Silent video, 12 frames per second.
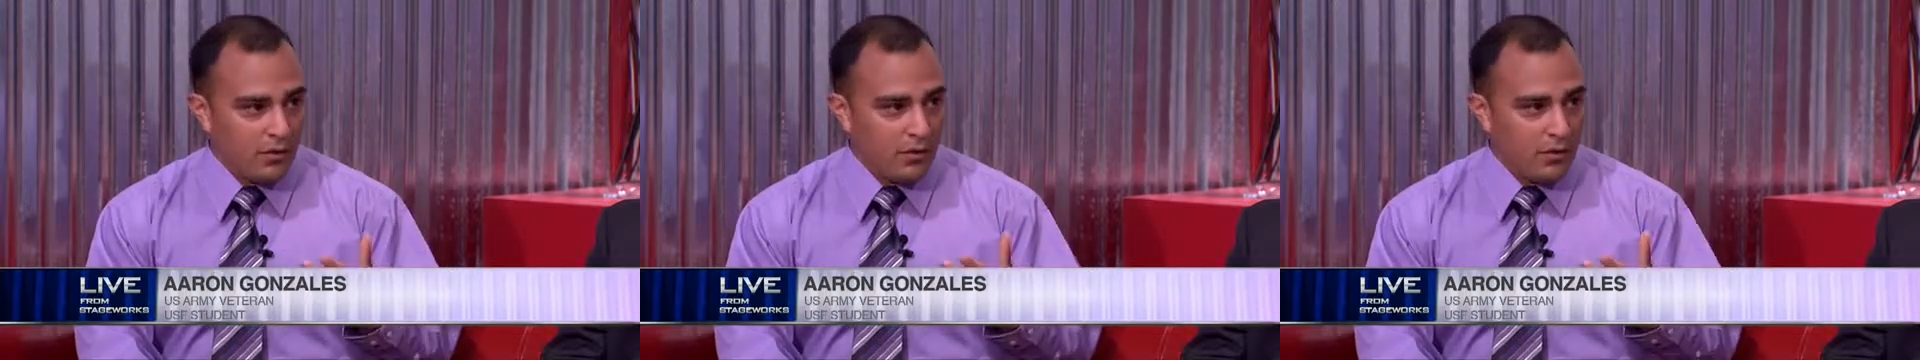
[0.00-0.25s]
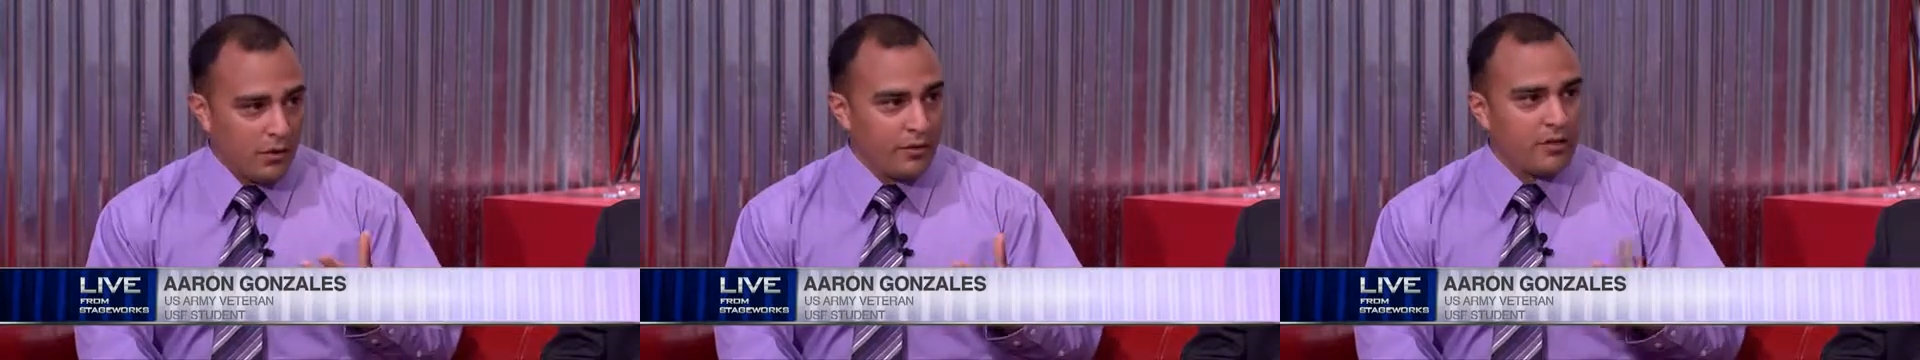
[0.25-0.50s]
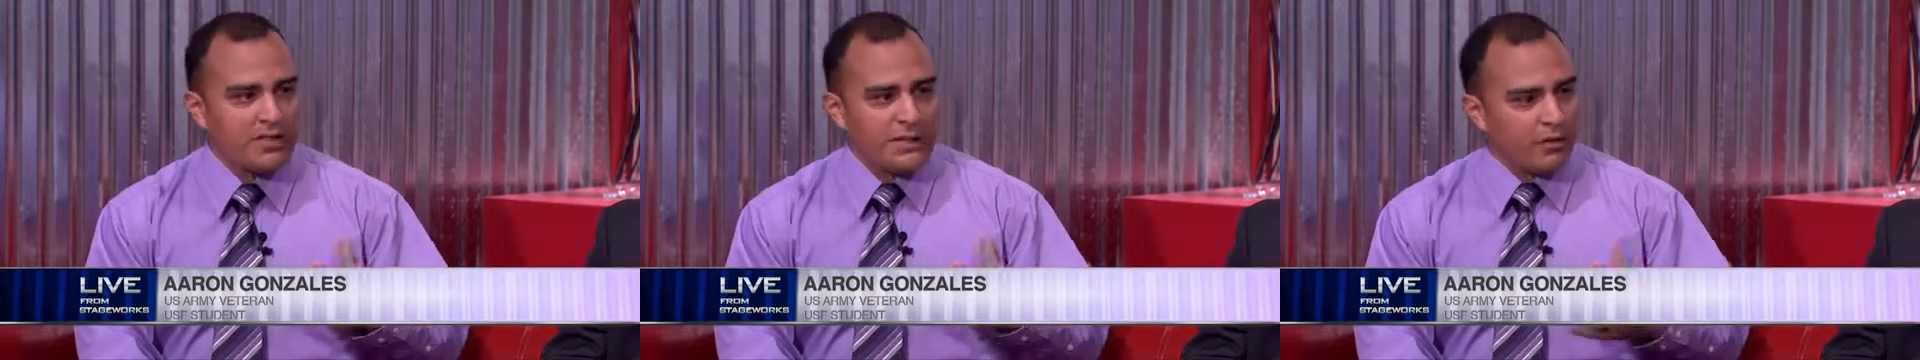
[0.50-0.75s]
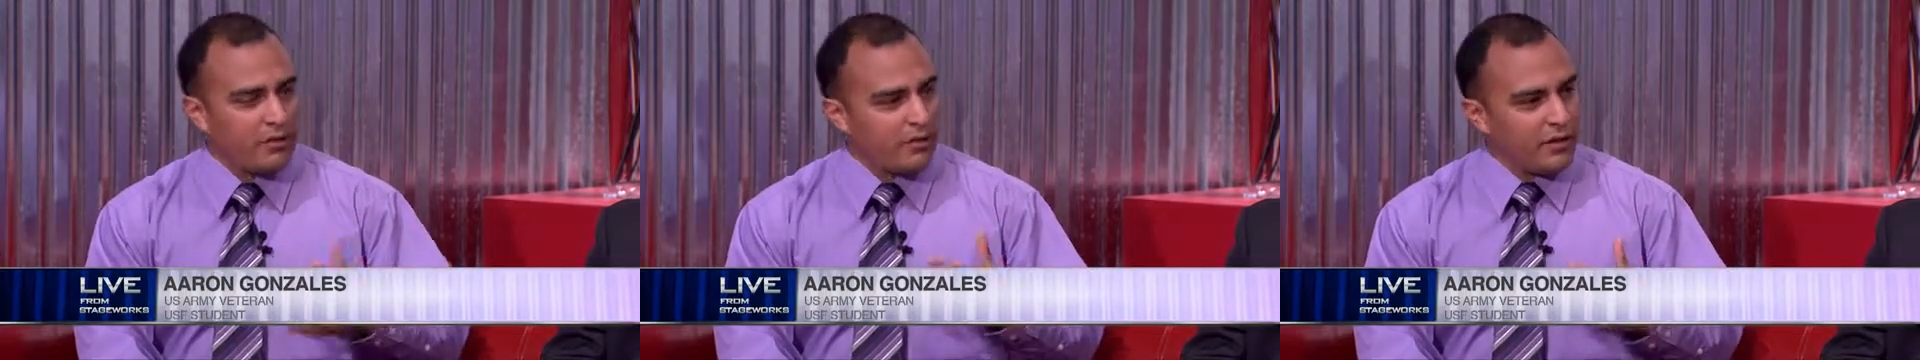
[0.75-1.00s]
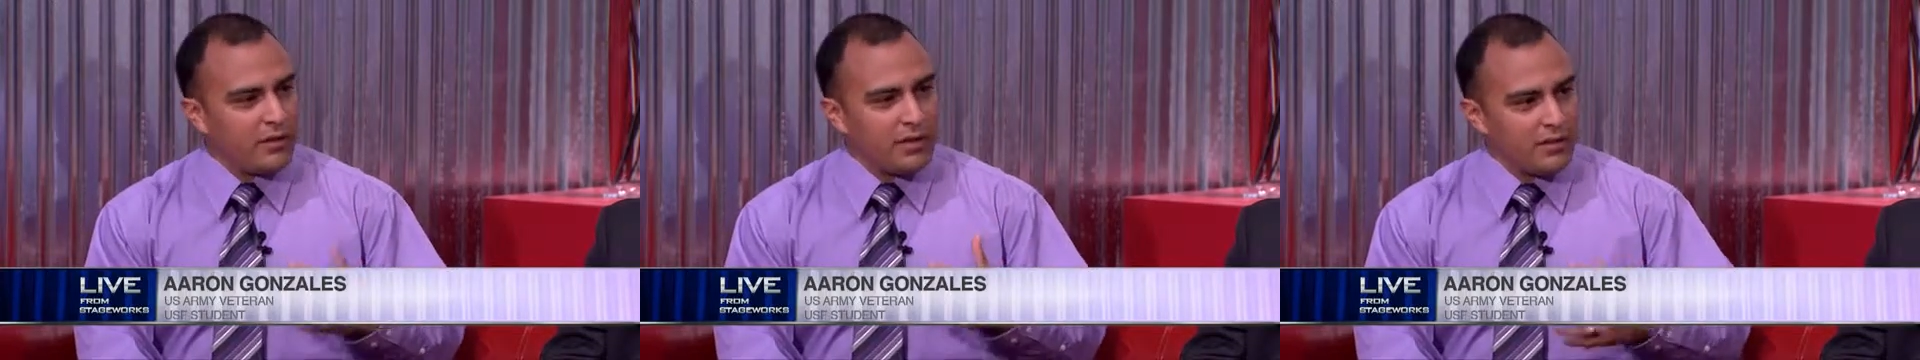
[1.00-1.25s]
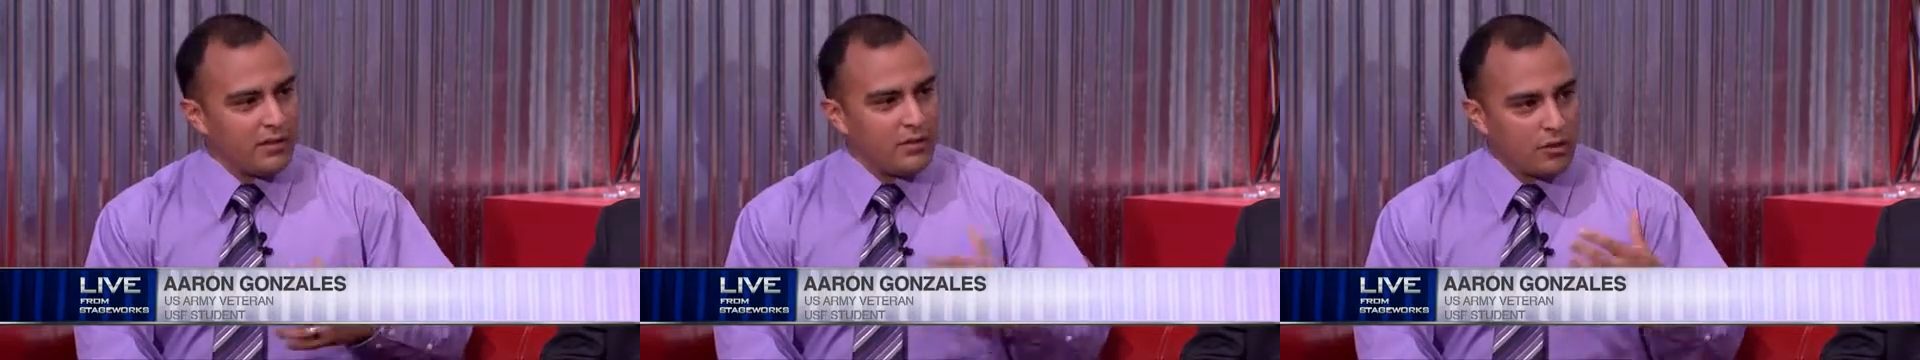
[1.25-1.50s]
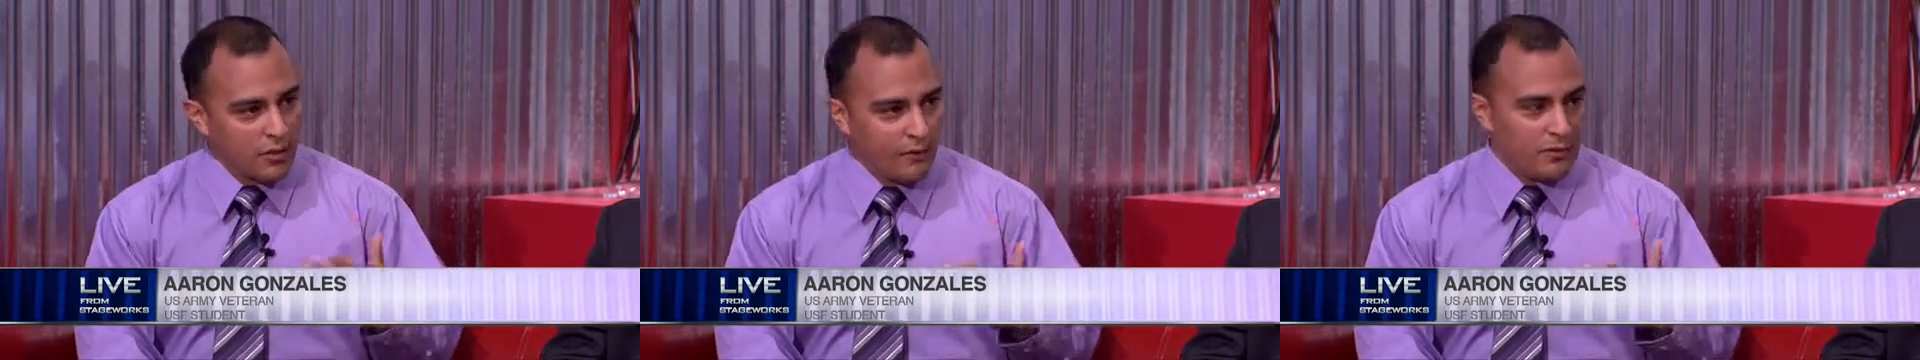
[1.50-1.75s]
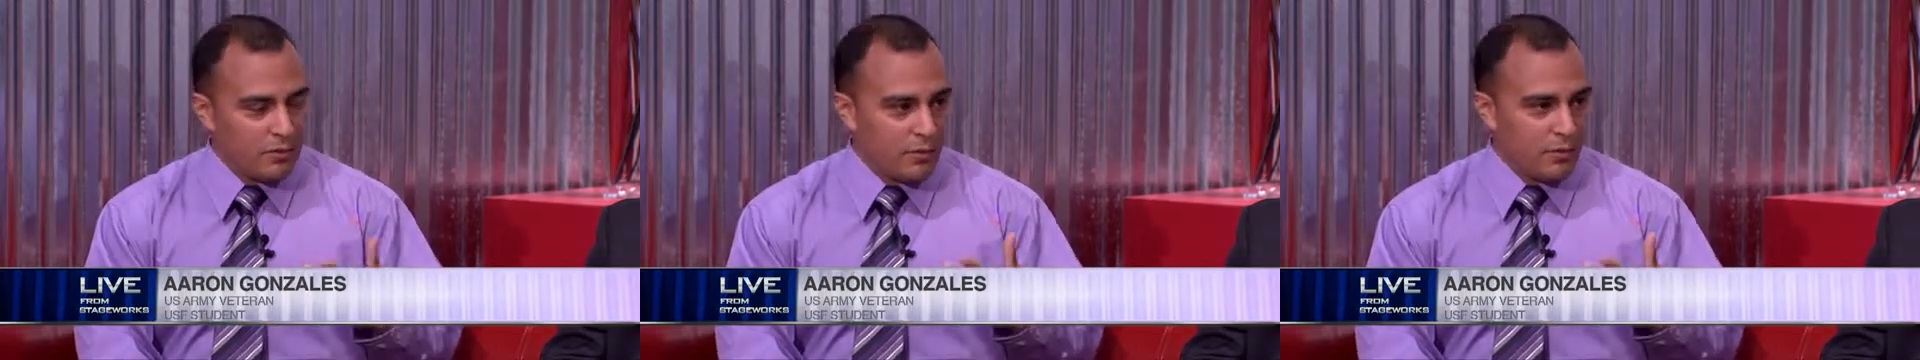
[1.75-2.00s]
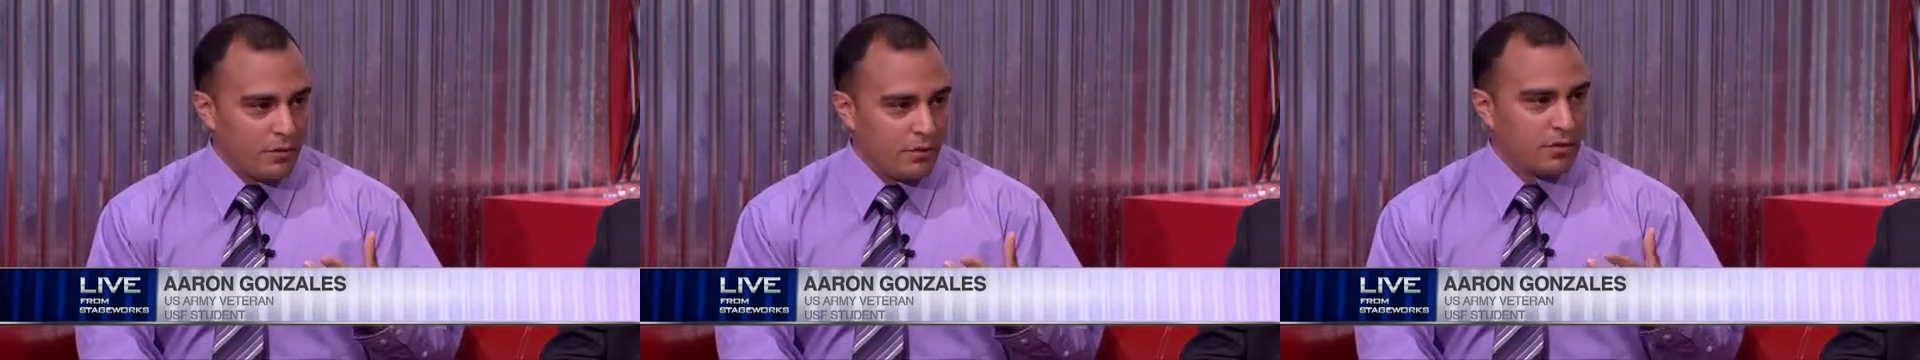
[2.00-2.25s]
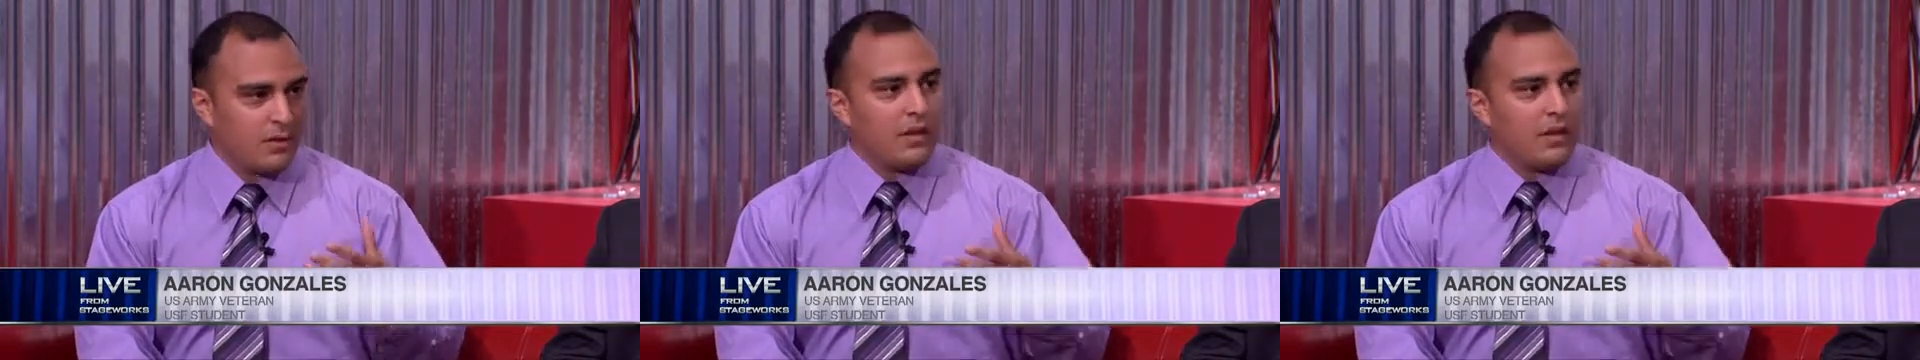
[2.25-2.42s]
on the same level that they did as service members